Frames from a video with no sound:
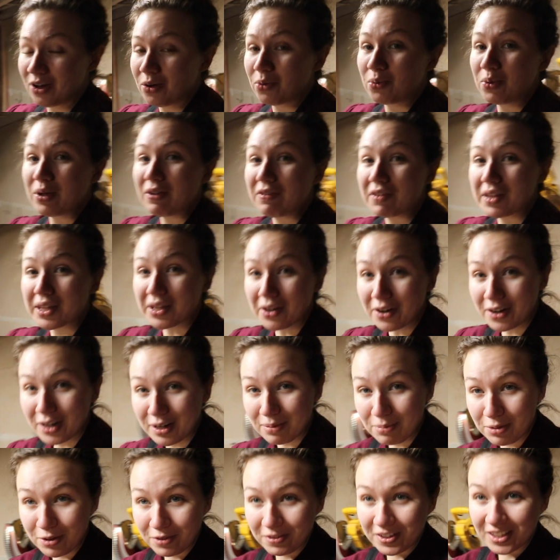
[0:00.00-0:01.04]
we've started
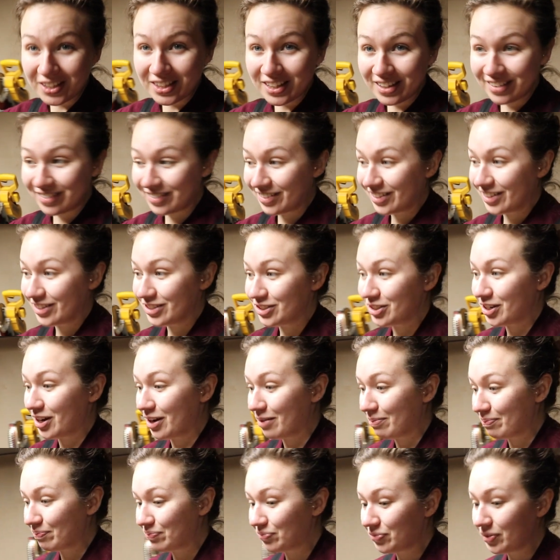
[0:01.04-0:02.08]
moving things in the
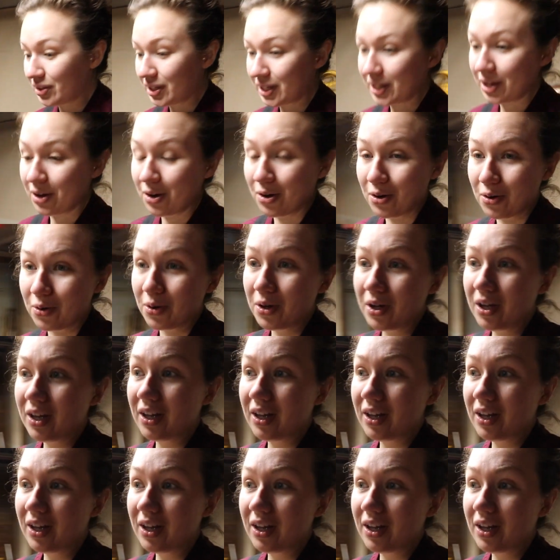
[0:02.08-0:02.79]
shop. So